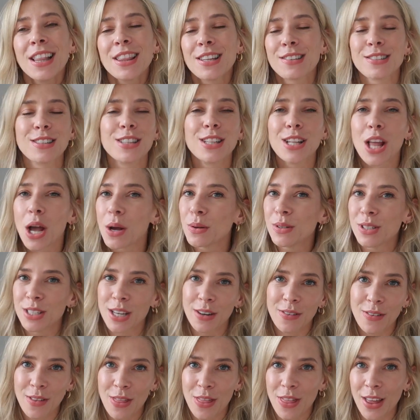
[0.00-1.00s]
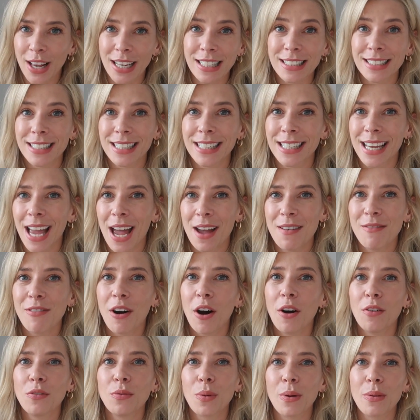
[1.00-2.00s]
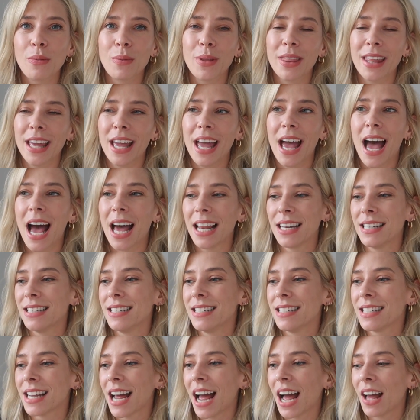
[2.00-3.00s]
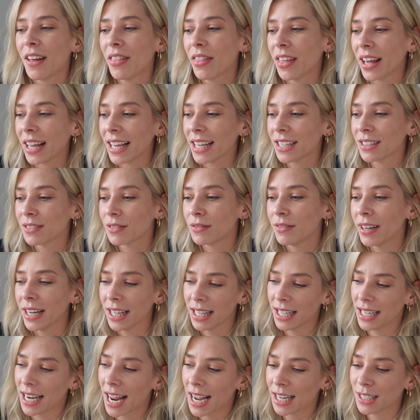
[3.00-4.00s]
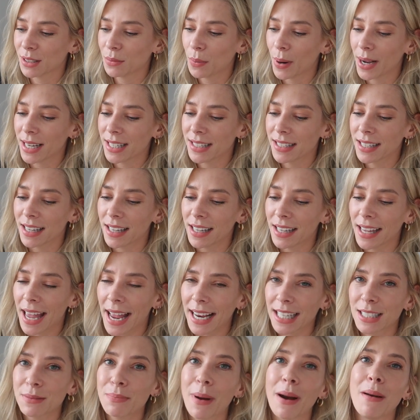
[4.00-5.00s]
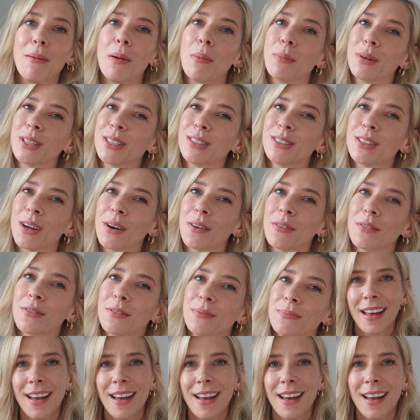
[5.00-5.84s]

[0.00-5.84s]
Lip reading: There's loads of different things you can get involved with it, and I think it's a really nice way to experiment with stuff.